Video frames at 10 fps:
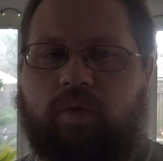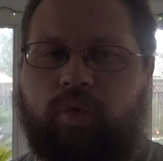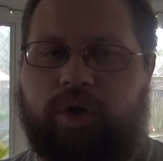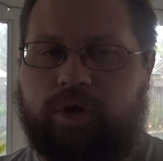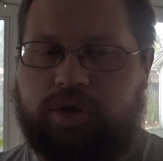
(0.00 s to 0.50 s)

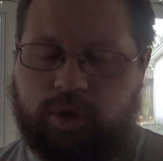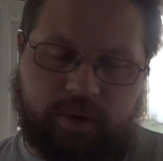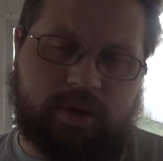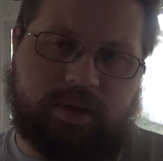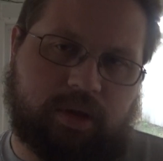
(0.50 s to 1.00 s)
When you're
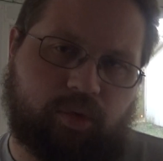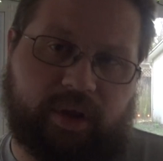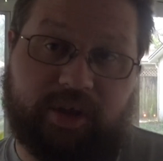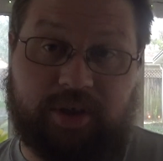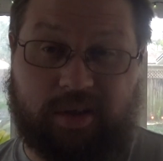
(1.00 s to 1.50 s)
doing this in
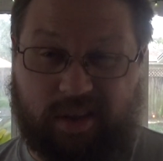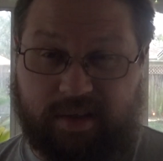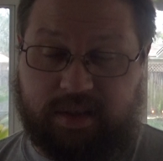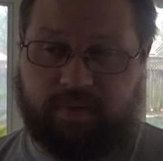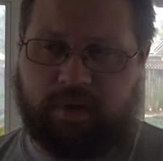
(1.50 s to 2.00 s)
relation to
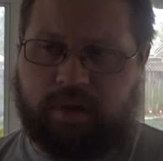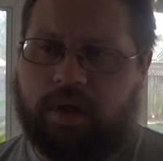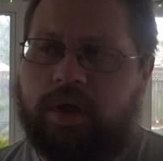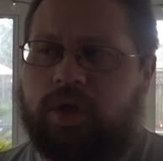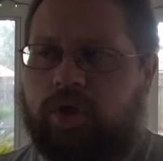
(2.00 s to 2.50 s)
Thanksgiving,
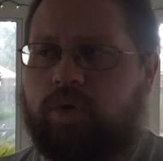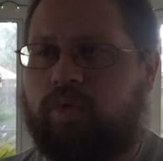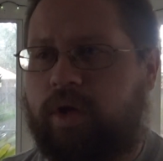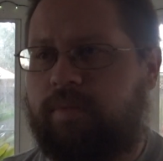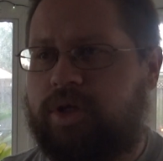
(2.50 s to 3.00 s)
you
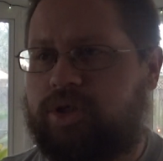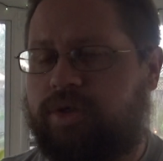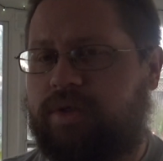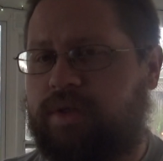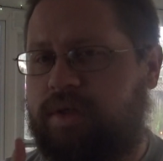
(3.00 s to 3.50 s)
want to make
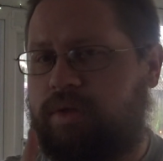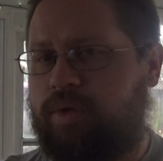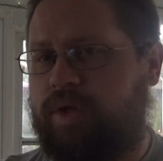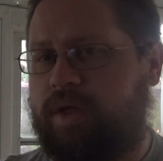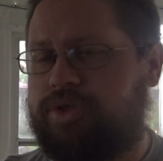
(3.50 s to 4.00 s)
sure that the
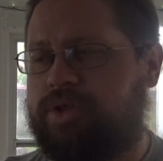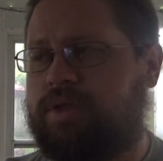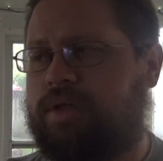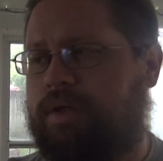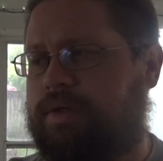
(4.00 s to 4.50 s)

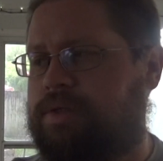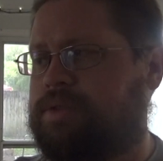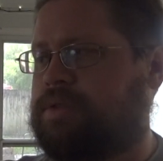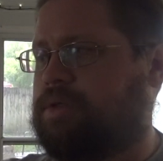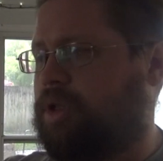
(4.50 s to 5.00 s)
location
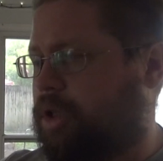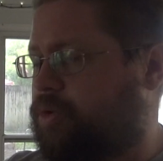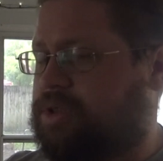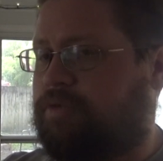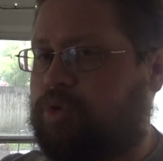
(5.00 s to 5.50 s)
is
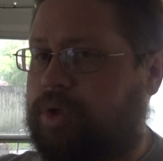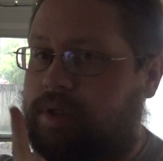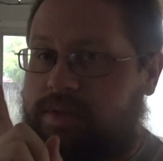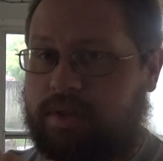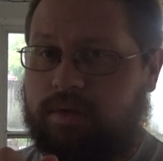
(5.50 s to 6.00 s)
close enough to where you
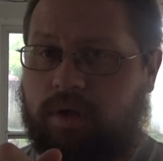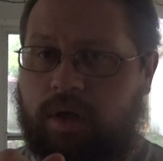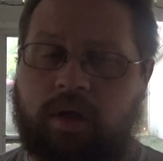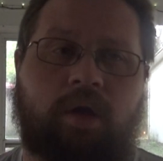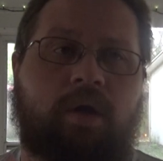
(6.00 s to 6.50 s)
can see the dog,